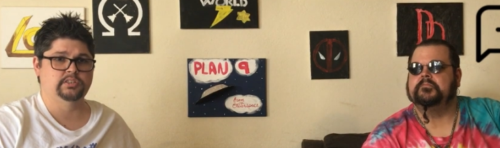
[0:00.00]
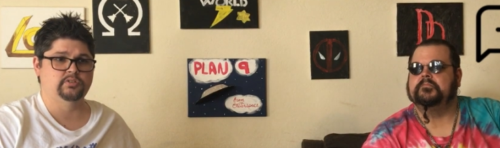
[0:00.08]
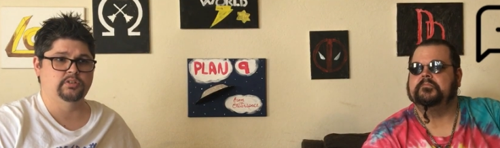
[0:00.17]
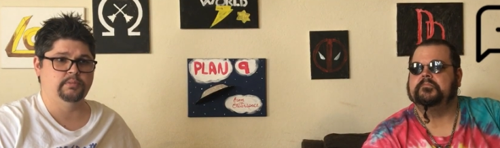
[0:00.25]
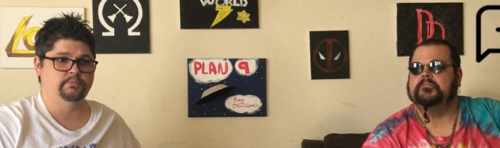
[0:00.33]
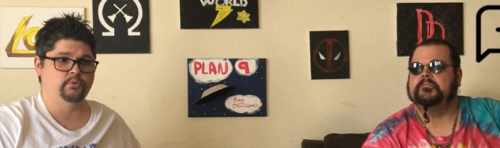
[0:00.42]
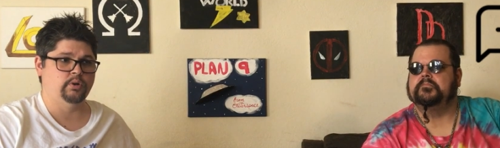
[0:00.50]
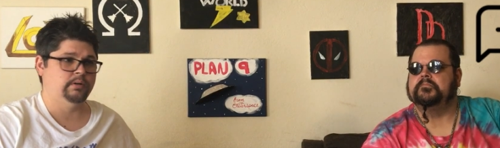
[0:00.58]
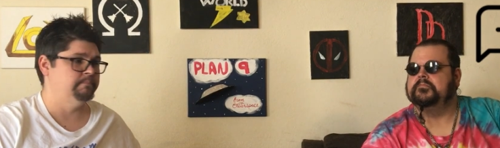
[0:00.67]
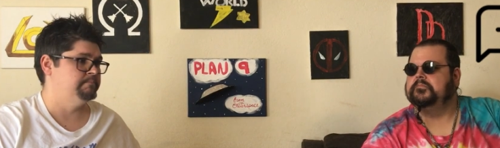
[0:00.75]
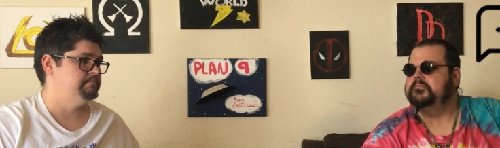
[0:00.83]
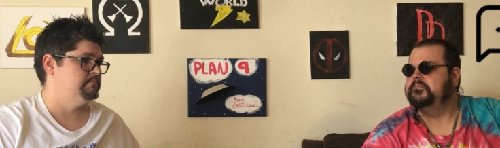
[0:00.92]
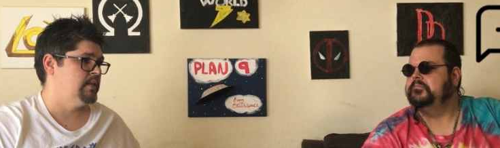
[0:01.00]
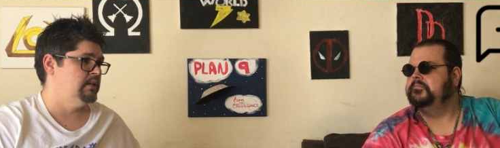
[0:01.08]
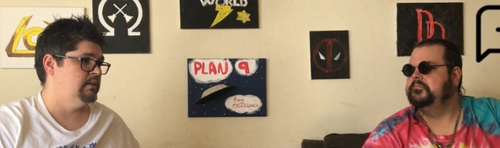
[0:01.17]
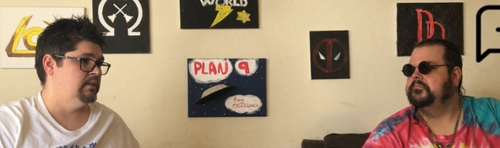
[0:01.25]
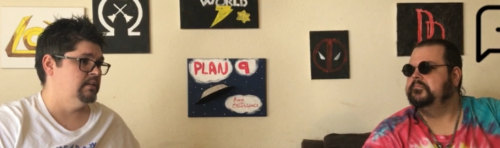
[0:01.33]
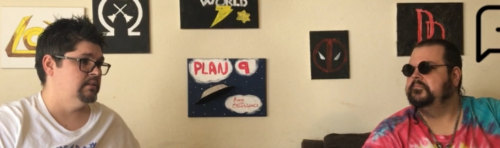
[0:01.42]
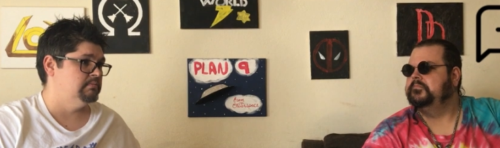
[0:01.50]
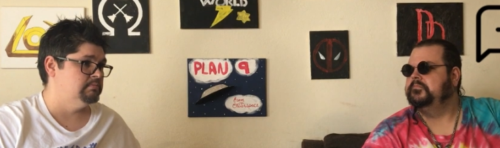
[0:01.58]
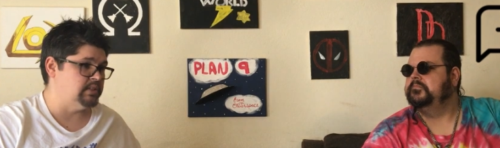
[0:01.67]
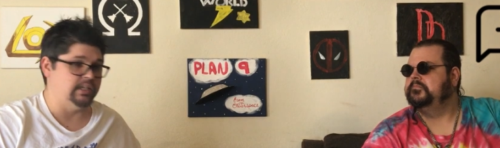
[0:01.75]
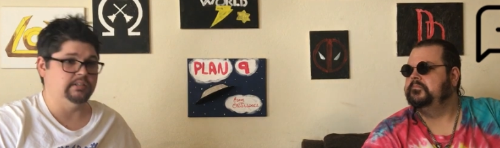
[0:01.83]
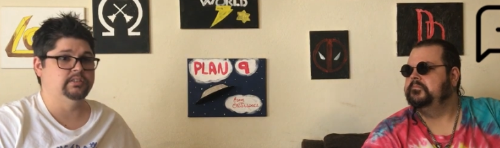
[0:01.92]
Speaker 1: stood up for.
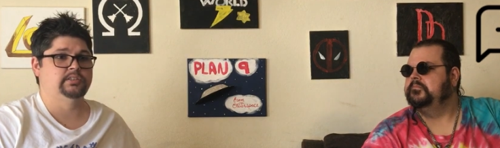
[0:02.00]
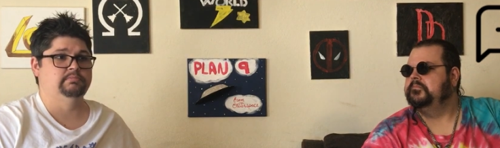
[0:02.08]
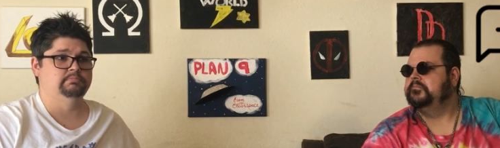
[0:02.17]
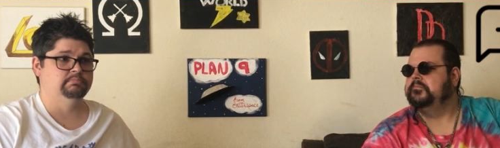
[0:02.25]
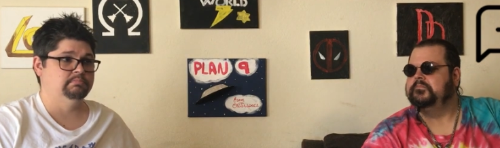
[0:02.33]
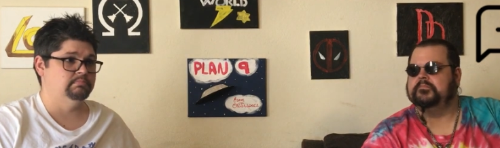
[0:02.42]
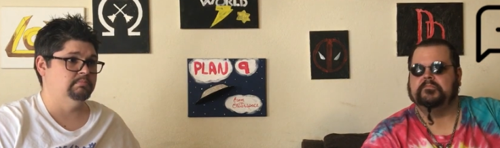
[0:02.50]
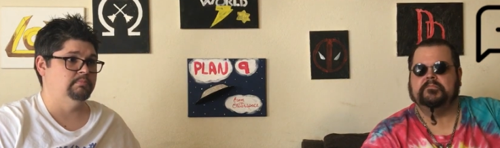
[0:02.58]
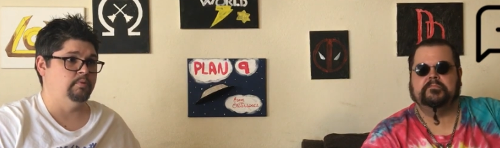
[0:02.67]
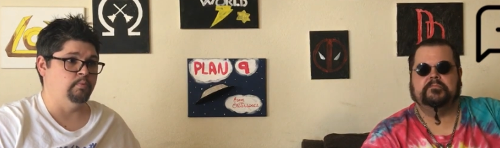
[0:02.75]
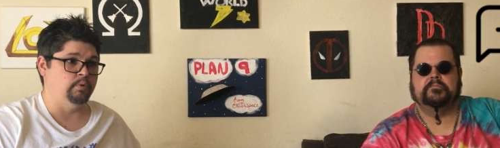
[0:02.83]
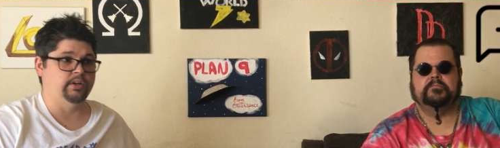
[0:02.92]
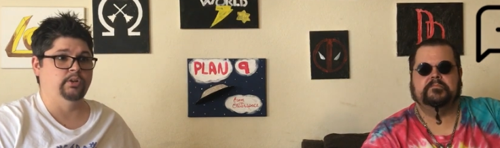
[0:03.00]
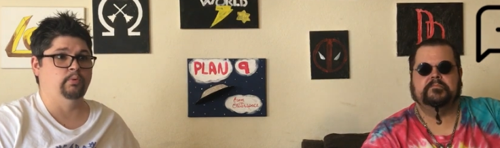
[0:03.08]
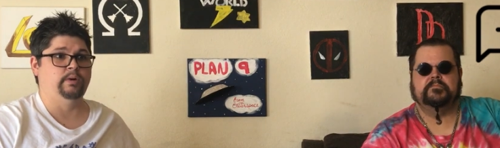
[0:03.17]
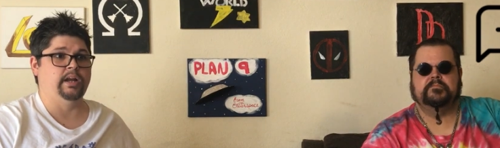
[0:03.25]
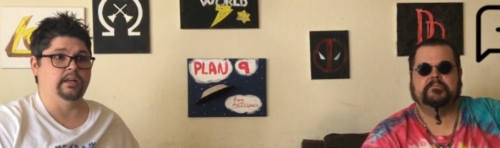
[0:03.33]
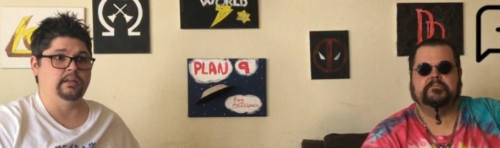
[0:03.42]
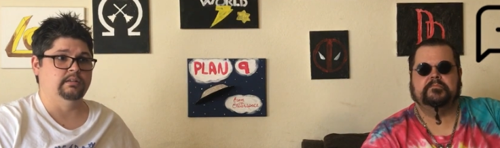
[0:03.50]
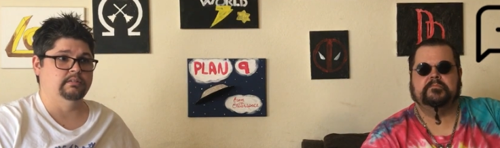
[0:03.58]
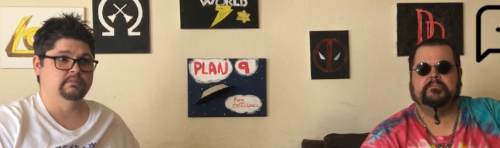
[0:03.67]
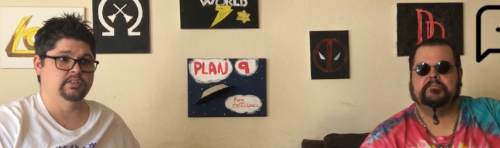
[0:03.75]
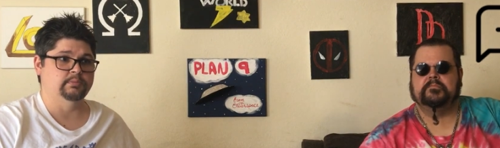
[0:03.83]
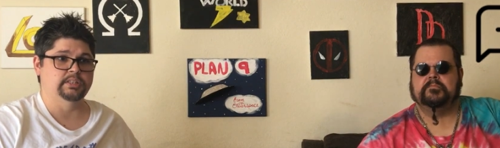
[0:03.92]
Tell us where you rank
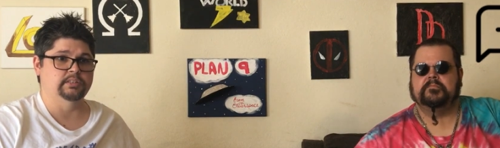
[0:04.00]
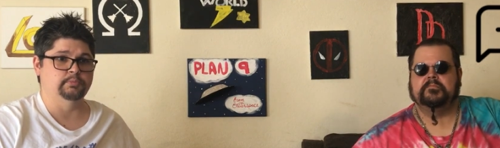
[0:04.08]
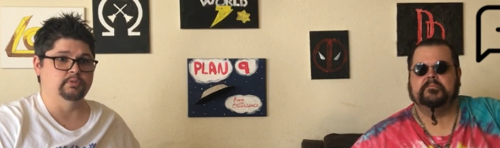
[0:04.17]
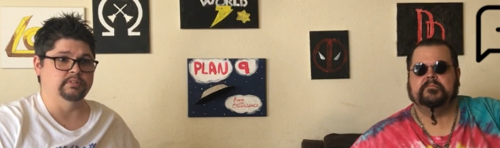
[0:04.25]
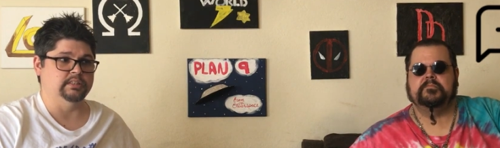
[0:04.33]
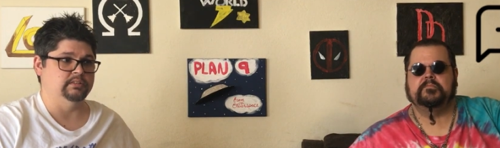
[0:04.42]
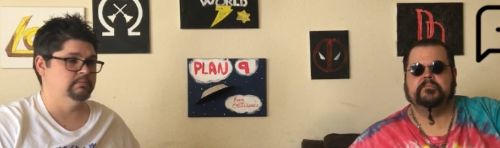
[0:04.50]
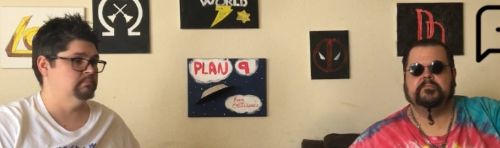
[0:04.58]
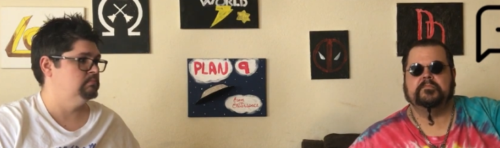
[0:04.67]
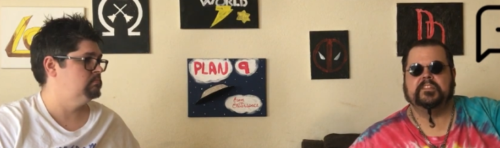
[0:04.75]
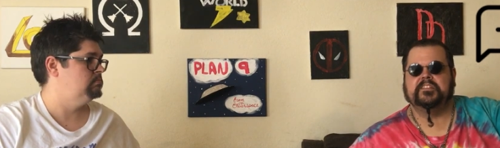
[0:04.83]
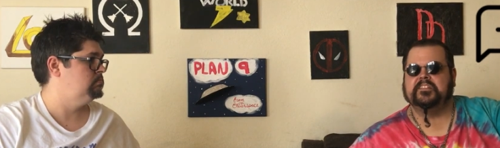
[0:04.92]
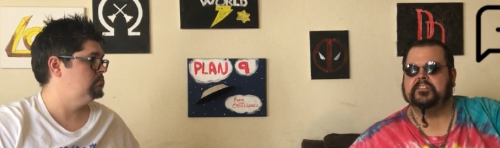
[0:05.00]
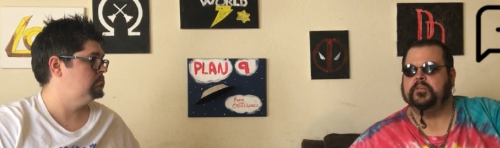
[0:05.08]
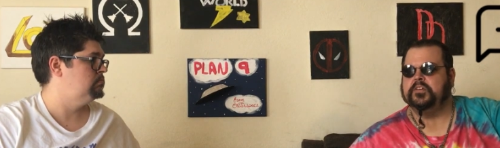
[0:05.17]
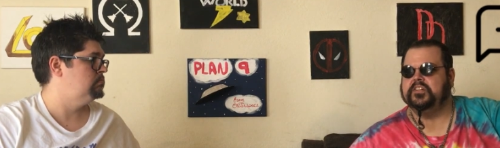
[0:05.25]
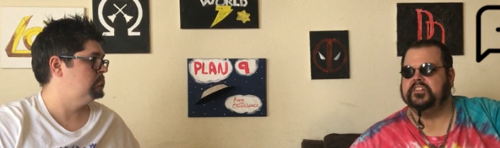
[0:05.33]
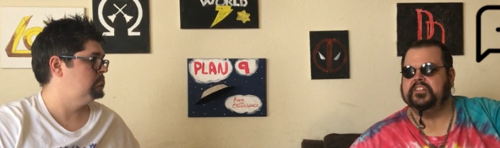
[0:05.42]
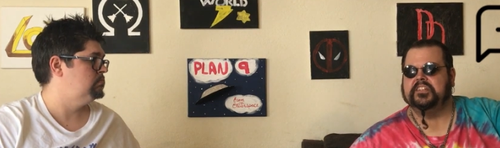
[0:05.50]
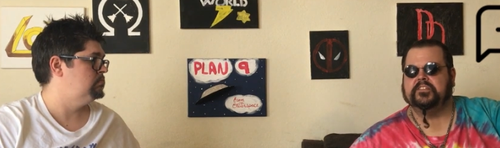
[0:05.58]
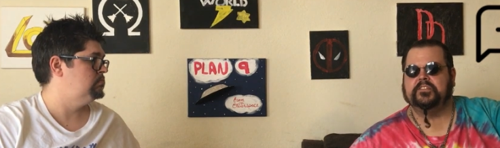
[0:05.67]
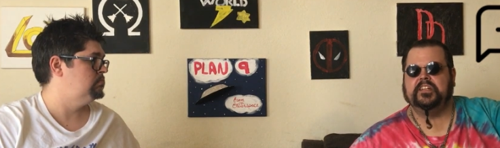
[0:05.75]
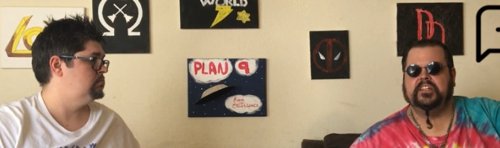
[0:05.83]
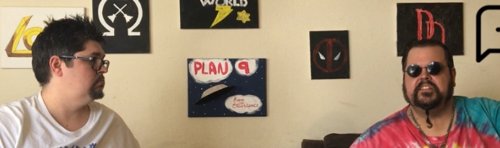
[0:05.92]
some of these movies. This is going on the
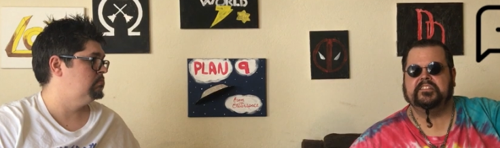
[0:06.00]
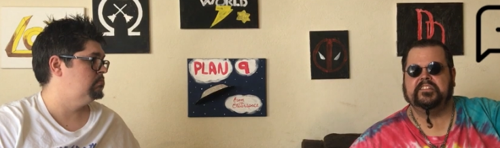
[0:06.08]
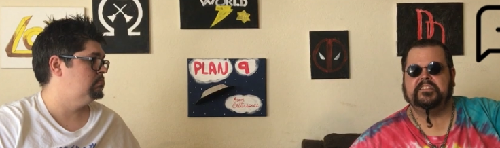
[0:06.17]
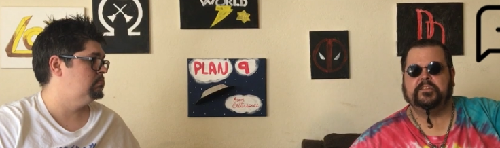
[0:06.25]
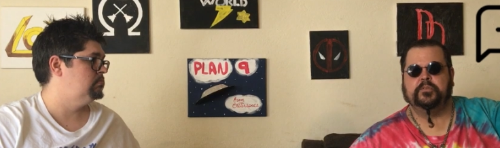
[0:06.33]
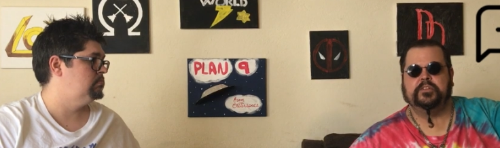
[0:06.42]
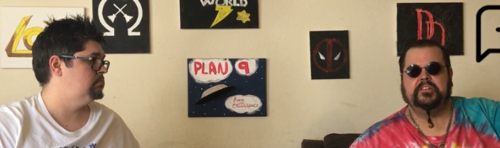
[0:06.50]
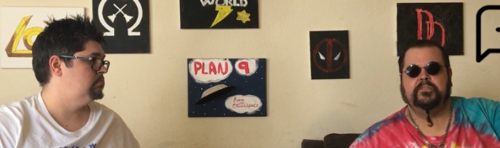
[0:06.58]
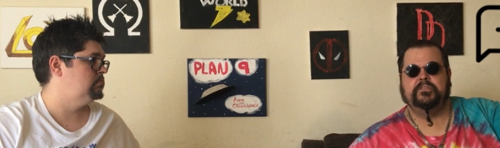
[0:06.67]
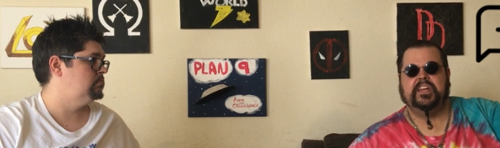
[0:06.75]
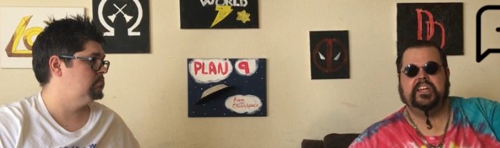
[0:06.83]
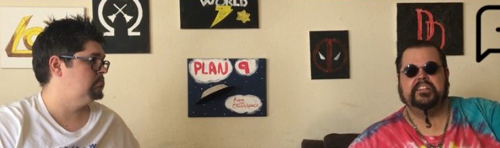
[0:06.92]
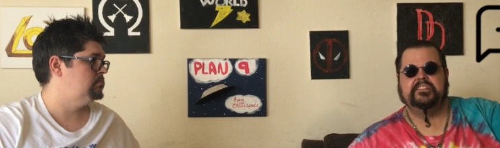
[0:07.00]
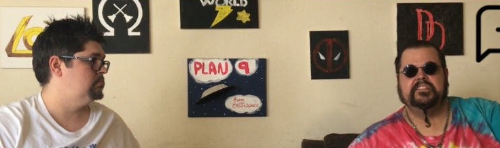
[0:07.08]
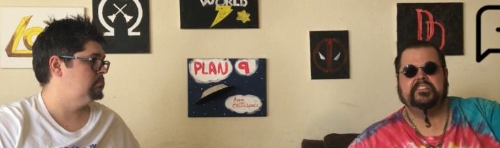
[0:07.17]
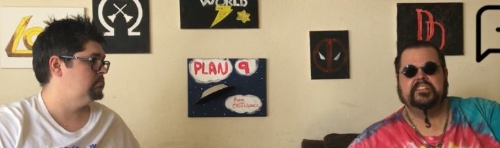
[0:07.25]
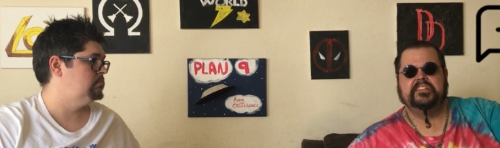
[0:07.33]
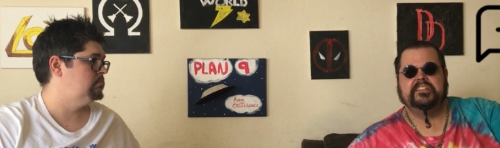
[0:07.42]
internet?
Speaker 2: Is this OnlyFans?